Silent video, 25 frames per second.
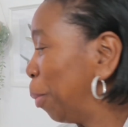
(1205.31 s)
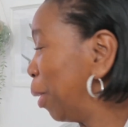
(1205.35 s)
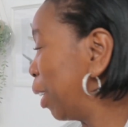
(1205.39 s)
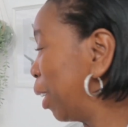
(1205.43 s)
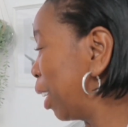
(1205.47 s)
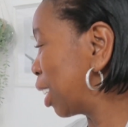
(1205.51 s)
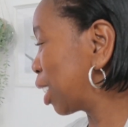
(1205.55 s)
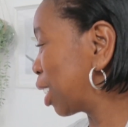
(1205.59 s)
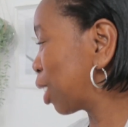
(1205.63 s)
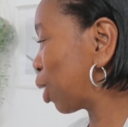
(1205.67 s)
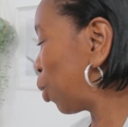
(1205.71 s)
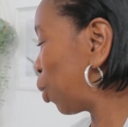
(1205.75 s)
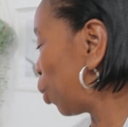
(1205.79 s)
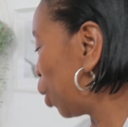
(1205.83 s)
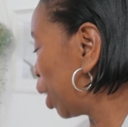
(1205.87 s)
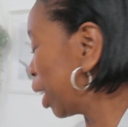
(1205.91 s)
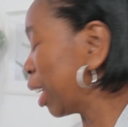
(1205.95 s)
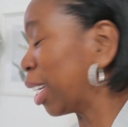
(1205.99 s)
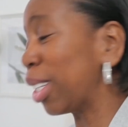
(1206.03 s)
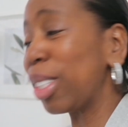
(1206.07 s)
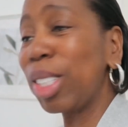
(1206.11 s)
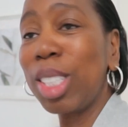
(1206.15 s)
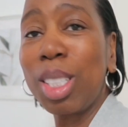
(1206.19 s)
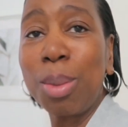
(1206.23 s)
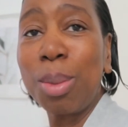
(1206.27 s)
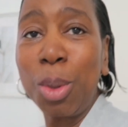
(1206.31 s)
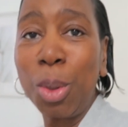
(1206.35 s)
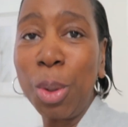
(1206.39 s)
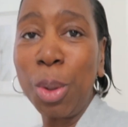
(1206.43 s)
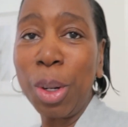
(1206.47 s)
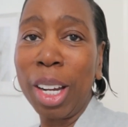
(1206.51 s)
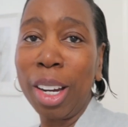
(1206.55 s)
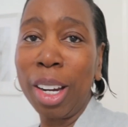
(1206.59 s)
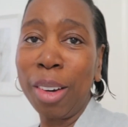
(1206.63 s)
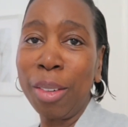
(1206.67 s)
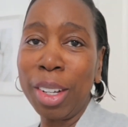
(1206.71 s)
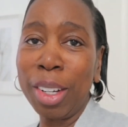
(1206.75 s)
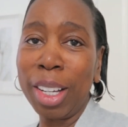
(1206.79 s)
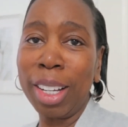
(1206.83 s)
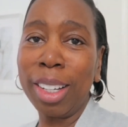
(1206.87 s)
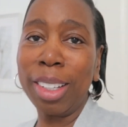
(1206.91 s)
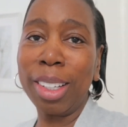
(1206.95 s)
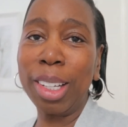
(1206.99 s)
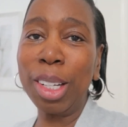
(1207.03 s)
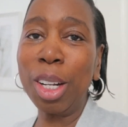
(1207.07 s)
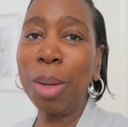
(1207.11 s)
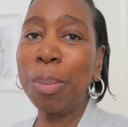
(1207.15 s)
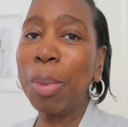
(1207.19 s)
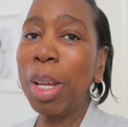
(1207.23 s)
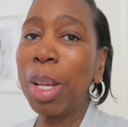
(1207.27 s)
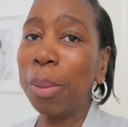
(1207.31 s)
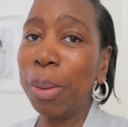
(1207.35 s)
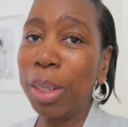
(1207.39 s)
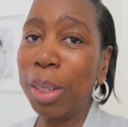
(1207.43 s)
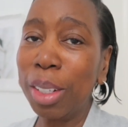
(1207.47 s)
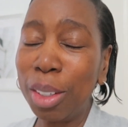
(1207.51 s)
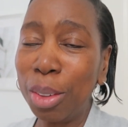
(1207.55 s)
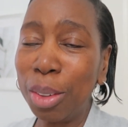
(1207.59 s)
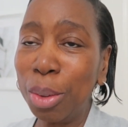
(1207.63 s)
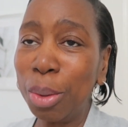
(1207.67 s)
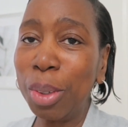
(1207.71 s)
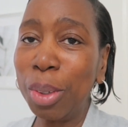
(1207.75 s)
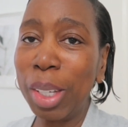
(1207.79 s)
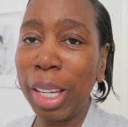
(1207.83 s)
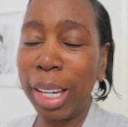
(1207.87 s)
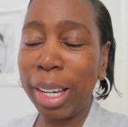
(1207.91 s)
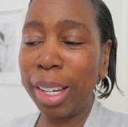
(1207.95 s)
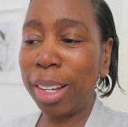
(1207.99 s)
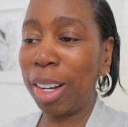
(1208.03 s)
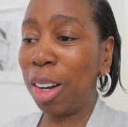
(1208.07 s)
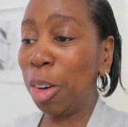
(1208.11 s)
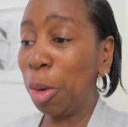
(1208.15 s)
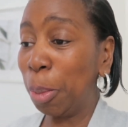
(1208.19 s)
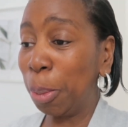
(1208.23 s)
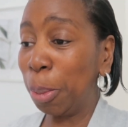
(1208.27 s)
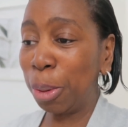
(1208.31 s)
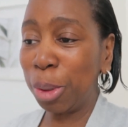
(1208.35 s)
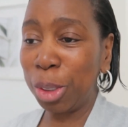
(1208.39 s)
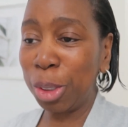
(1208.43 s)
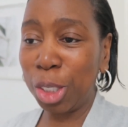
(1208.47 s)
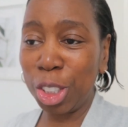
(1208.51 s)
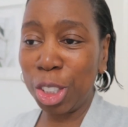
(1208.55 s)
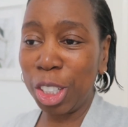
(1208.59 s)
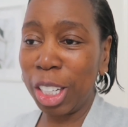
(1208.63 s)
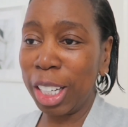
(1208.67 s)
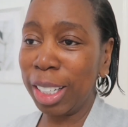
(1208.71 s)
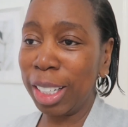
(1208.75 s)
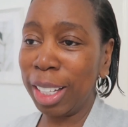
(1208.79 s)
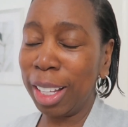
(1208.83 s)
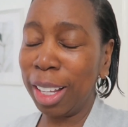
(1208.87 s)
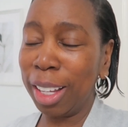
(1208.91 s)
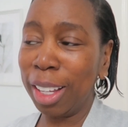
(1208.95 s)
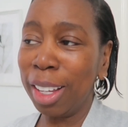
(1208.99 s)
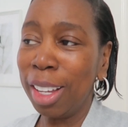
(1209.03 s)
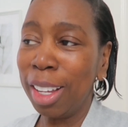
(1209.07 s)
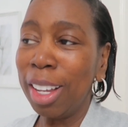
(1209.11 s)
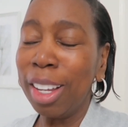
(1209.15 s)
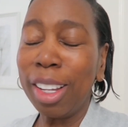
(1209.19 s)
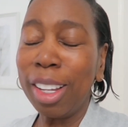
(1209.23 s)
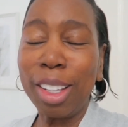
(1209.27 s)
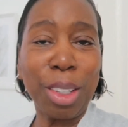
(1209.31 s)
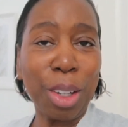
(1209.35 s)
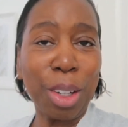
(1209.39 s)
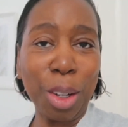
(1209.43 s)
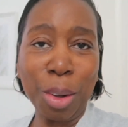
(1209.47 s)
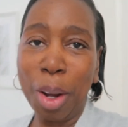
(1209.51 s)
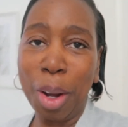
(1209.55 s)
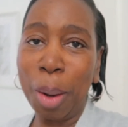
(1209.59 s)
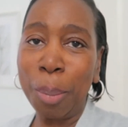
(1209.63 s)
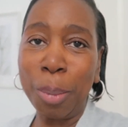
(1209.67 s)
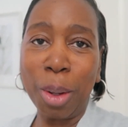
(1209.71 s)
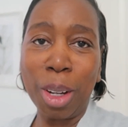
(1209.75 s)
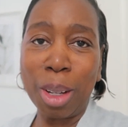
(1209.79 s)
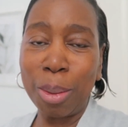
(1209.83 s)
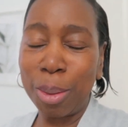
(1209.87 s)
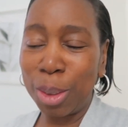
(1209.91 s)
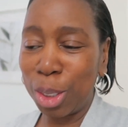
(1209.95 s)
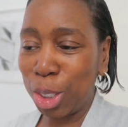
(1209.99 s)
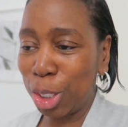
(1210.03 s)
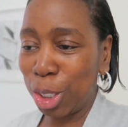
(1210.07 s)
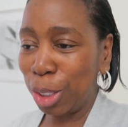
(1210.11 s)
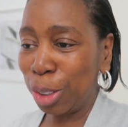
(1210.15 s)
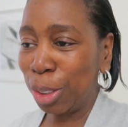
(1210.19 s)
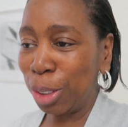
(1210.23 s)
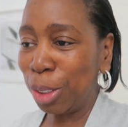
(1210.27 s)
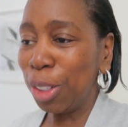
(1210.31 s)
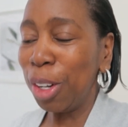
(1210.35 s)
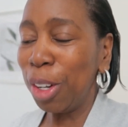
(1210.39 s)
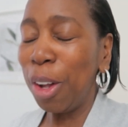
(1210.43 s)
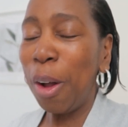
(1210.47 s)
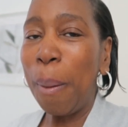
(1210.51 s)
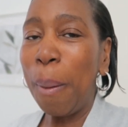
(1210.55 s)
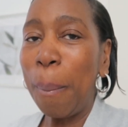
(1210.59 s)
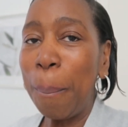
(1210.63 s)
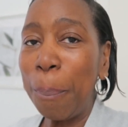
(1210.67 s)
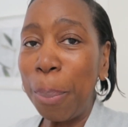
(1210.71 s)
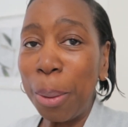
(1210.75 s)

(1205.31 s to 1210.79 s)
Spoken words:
But it's quite a small area. You know, maybe in the new year, I'll put a chair there. You know, I'm not even sure.